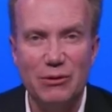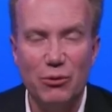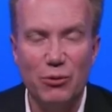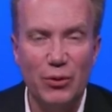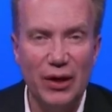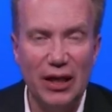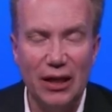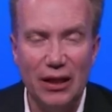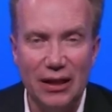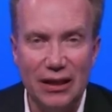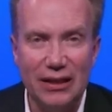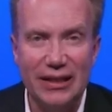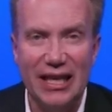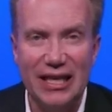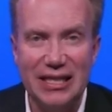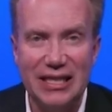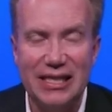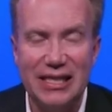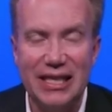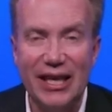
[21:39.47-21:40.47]
will
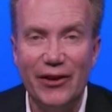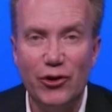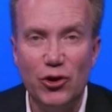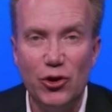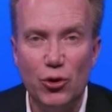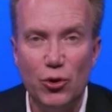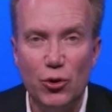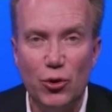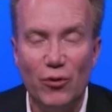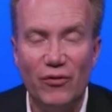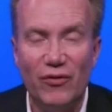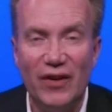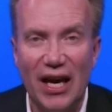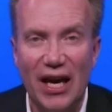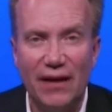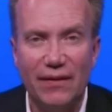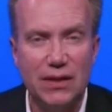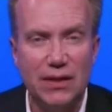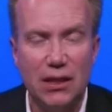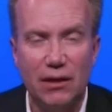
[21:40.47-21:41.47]
then see new
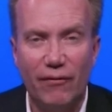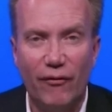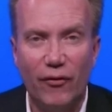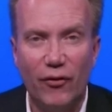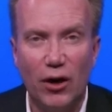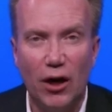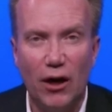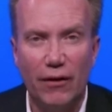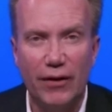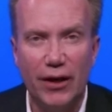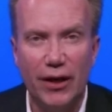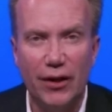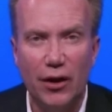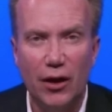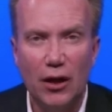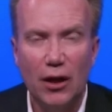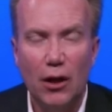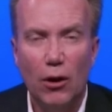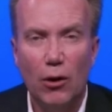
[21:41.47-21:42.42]
waves of COVID,